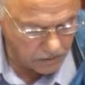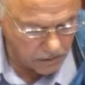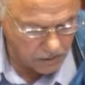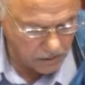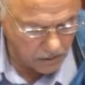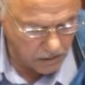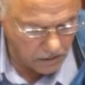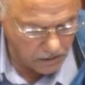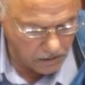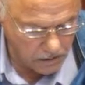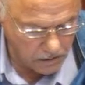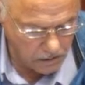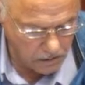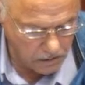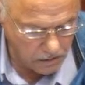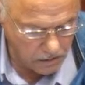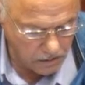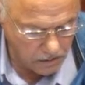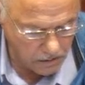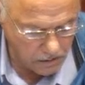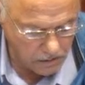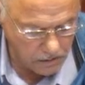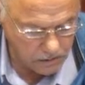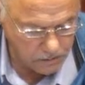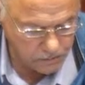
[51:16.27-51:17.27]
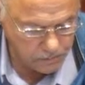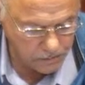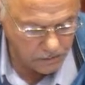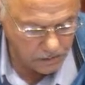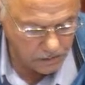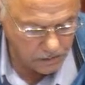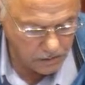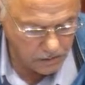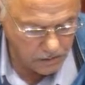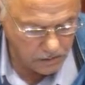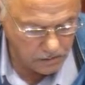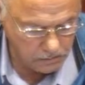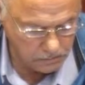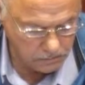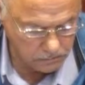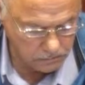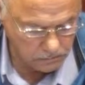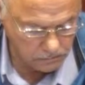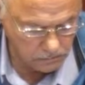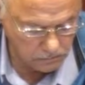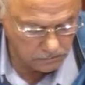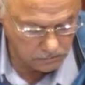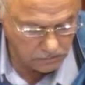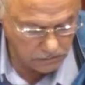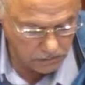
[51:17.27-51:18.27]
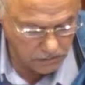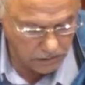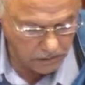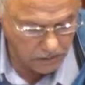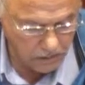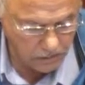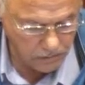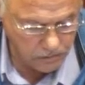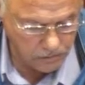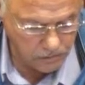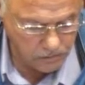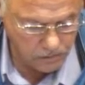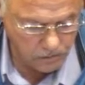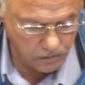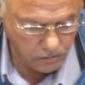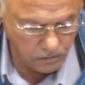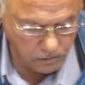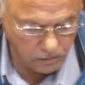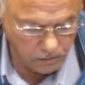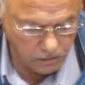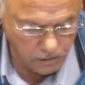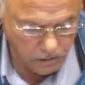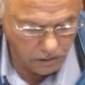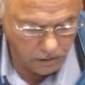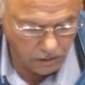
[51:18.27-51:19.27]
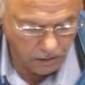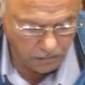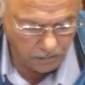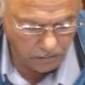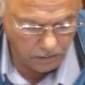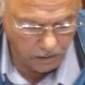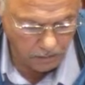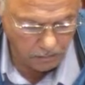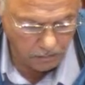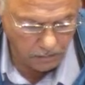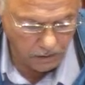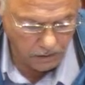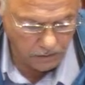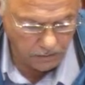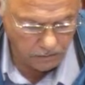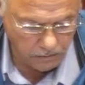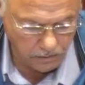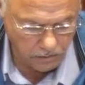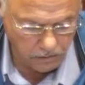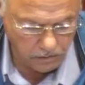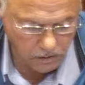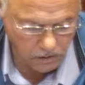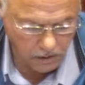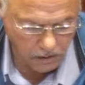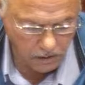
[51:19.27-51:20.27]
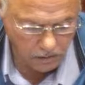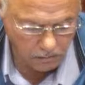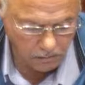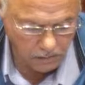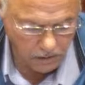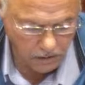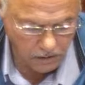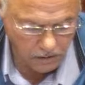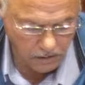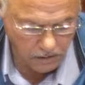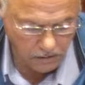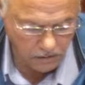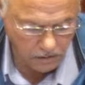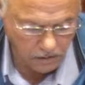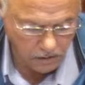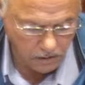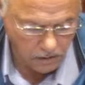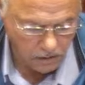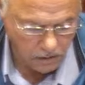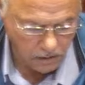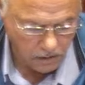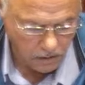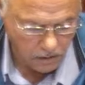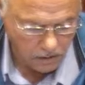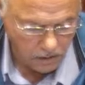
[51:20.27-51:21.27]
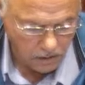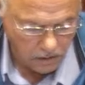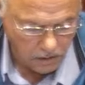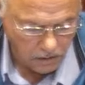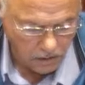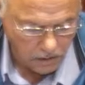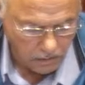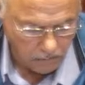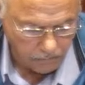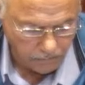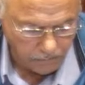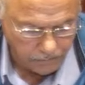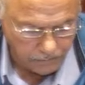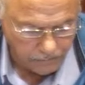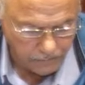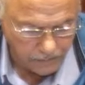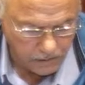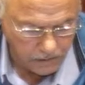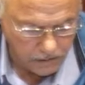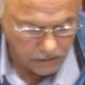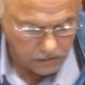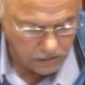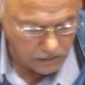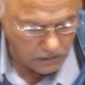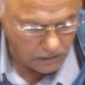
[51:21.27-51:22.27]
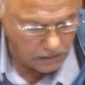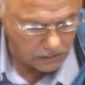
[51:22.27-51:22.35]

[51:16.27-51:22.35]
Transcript: the credit line has been reduced to $35 million to $10 million. This